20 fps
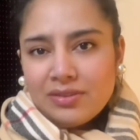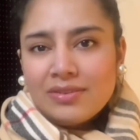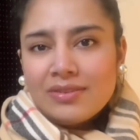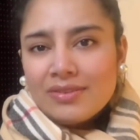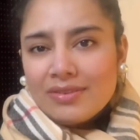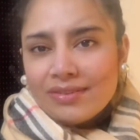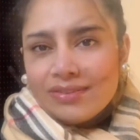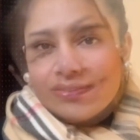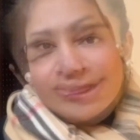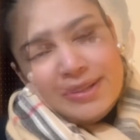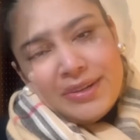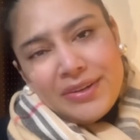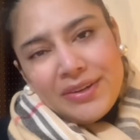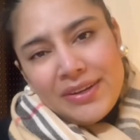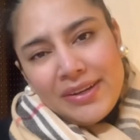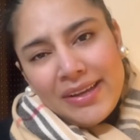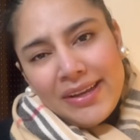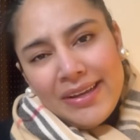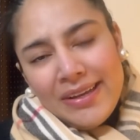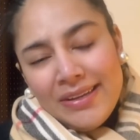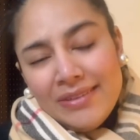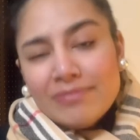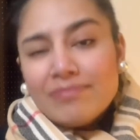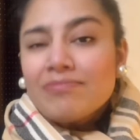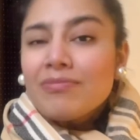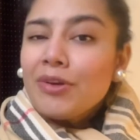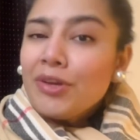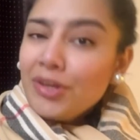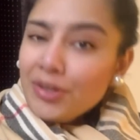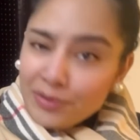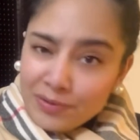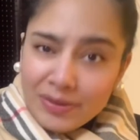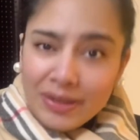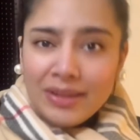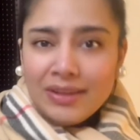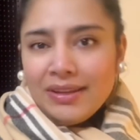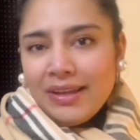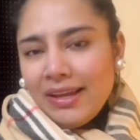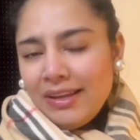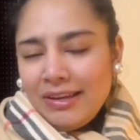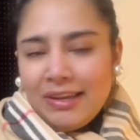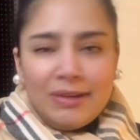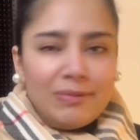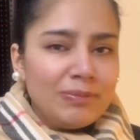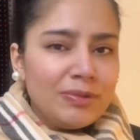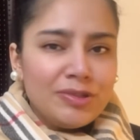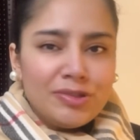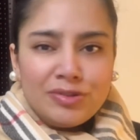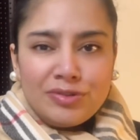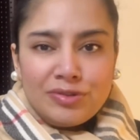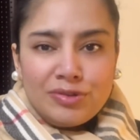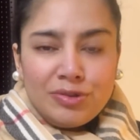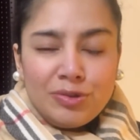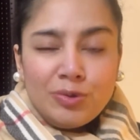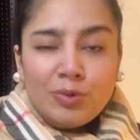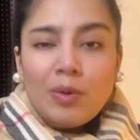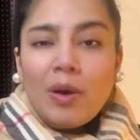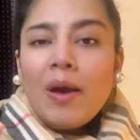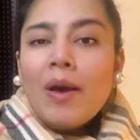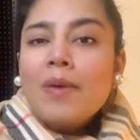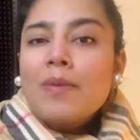Similarly, you can get admission too.